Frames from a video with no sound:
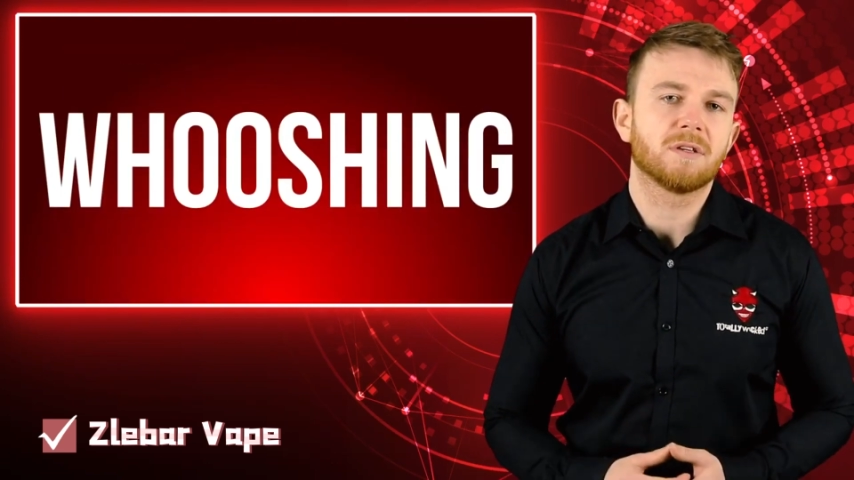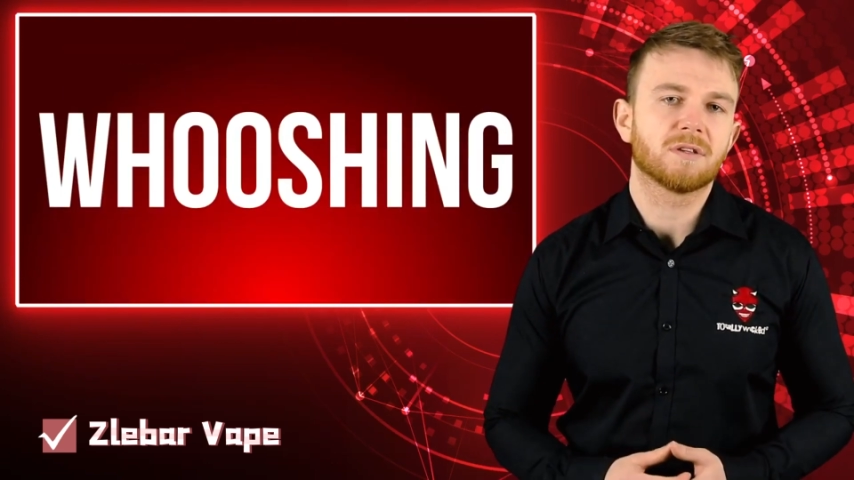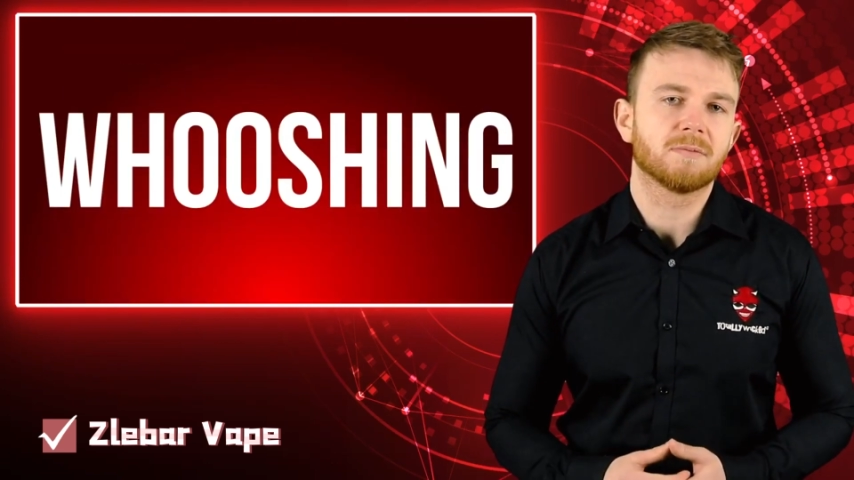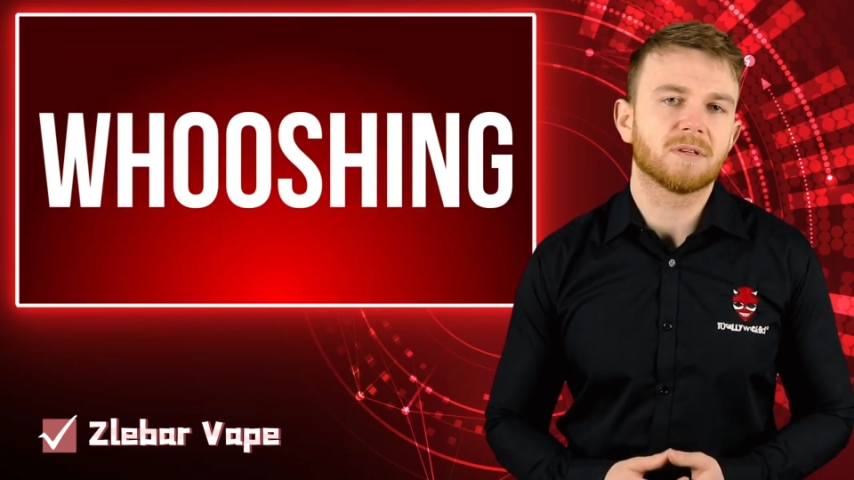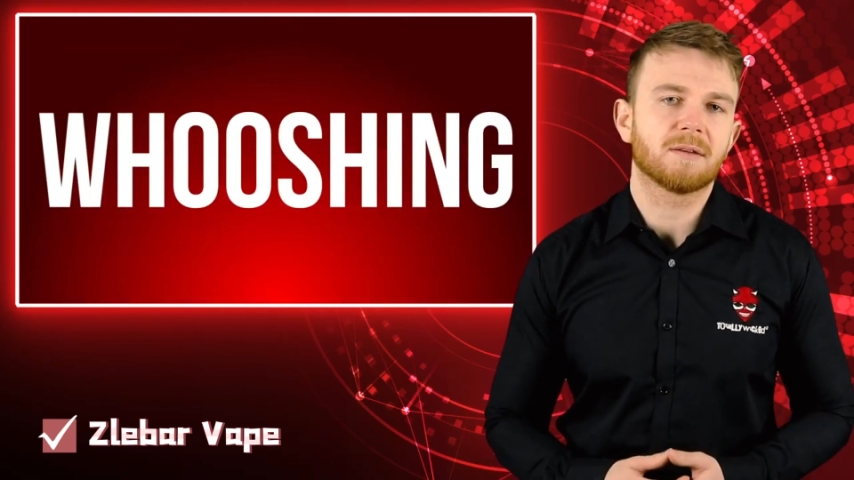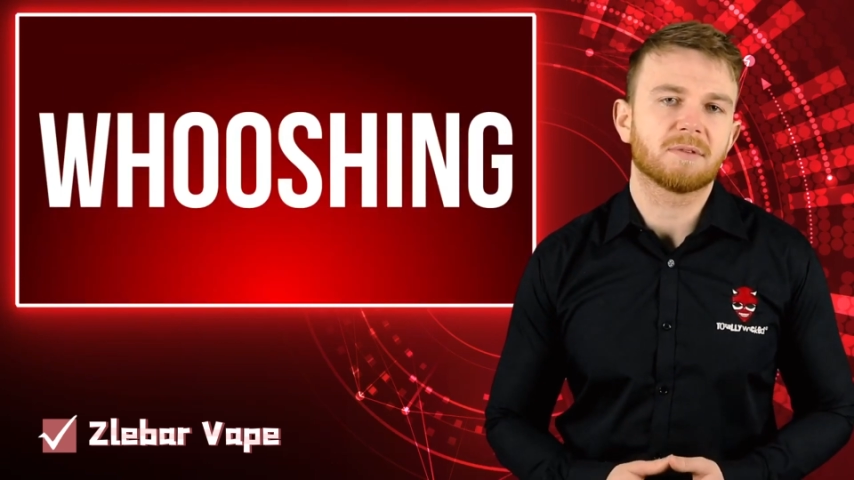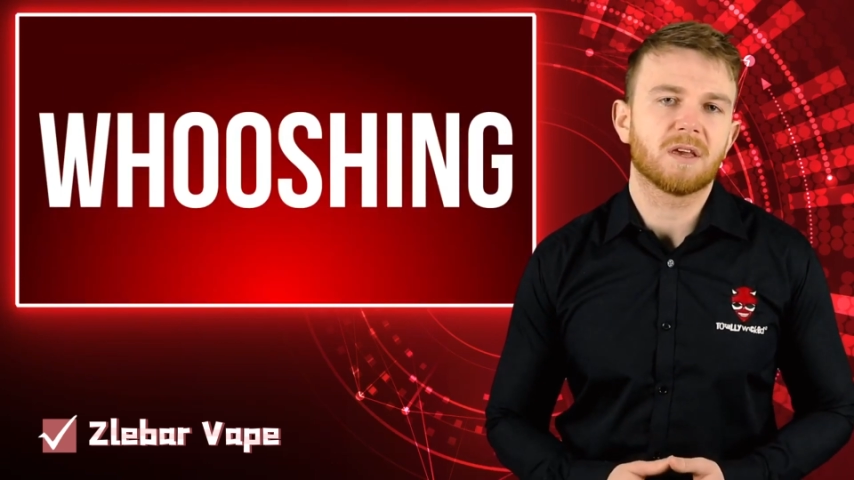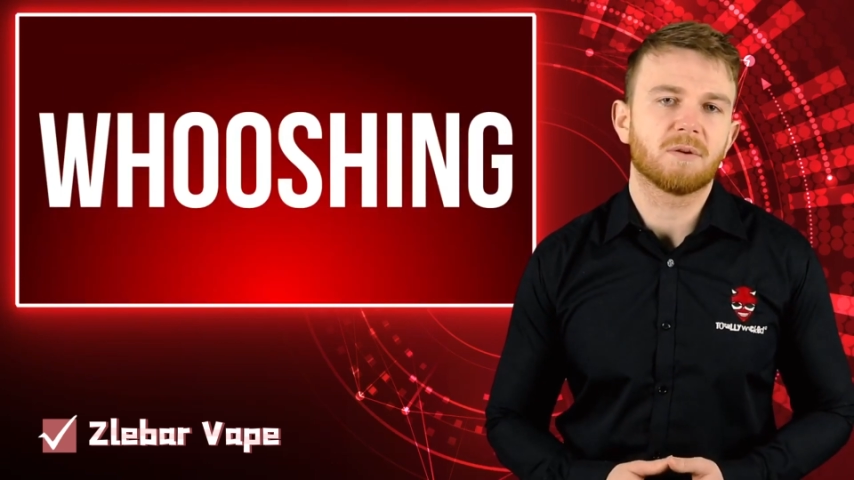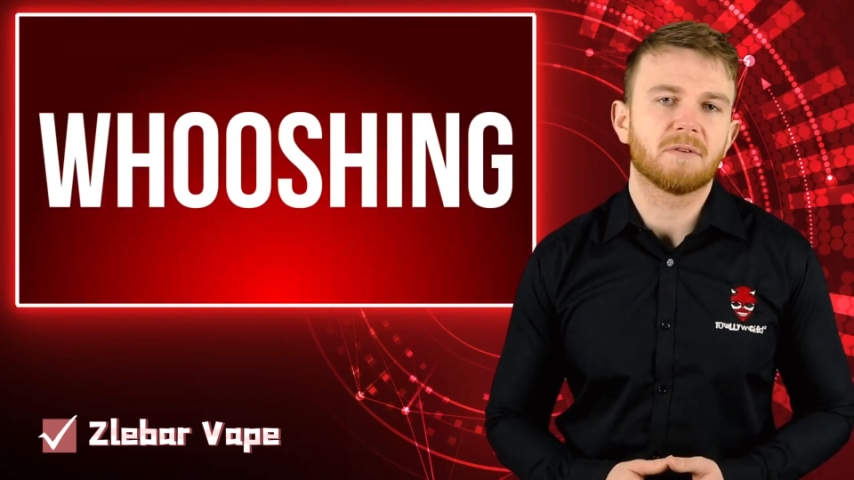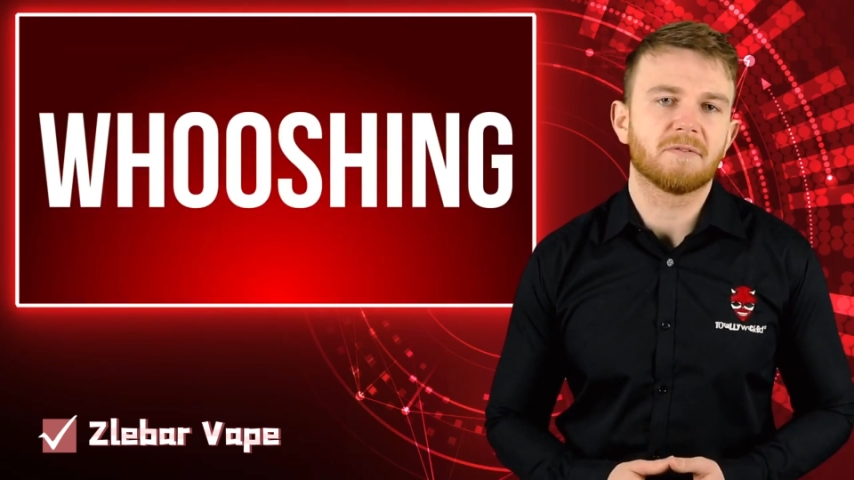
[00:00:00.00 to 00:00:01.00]
you sometimes
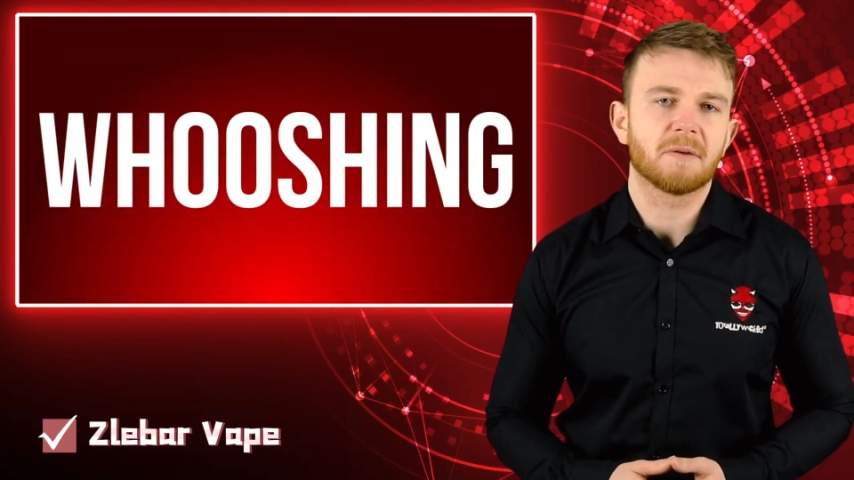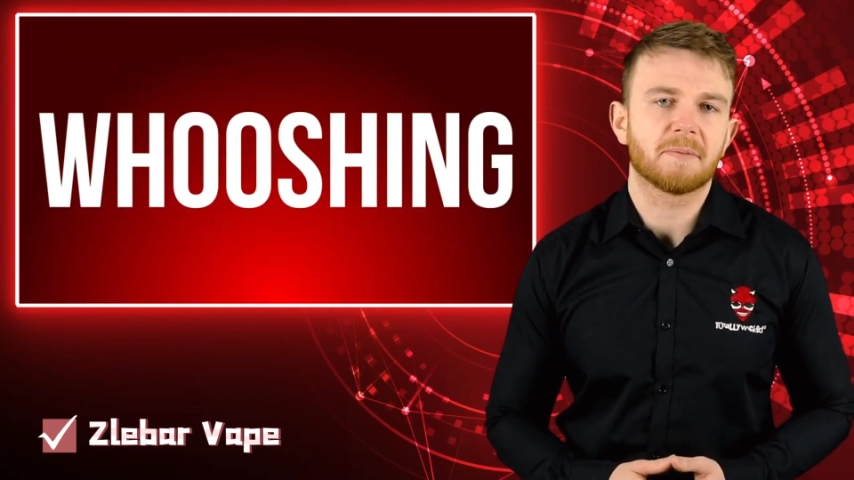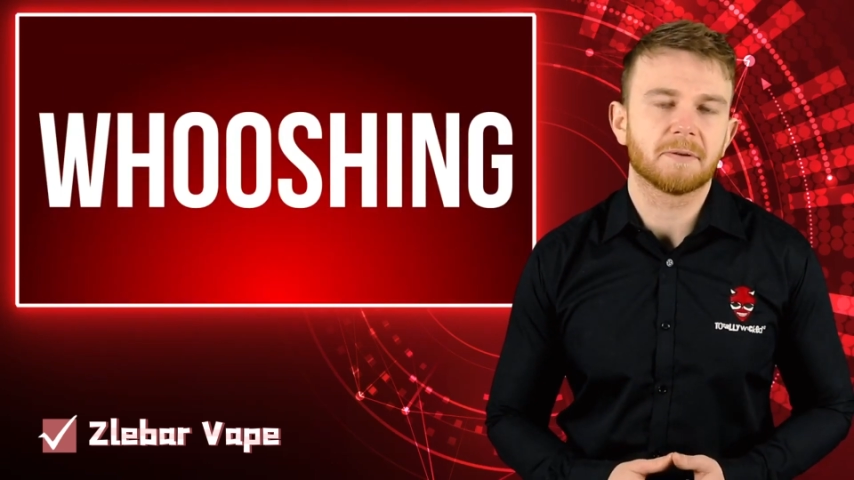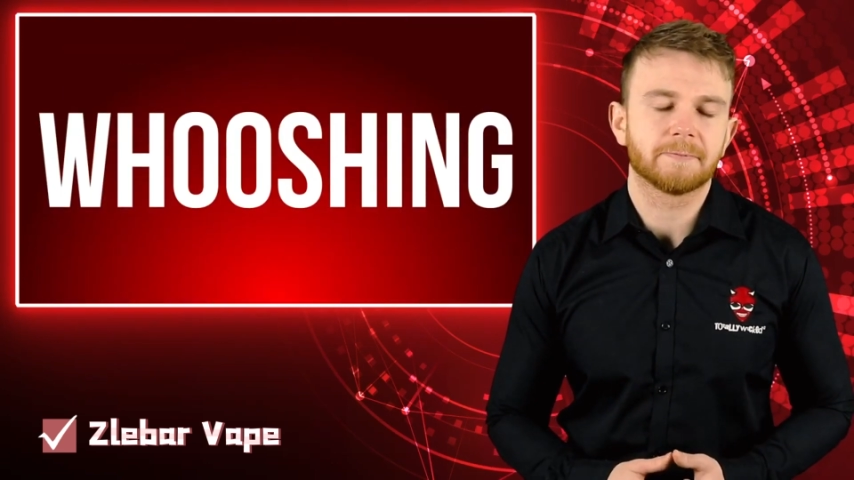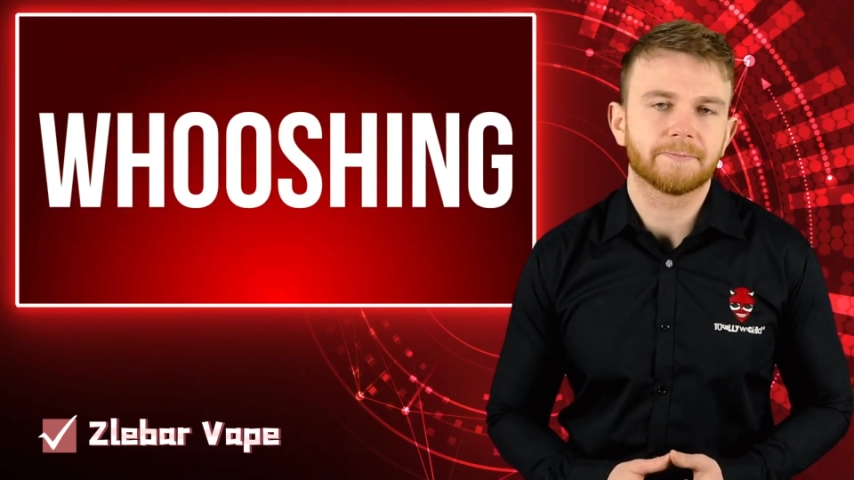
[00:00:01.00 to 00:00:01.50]
hear when vaping.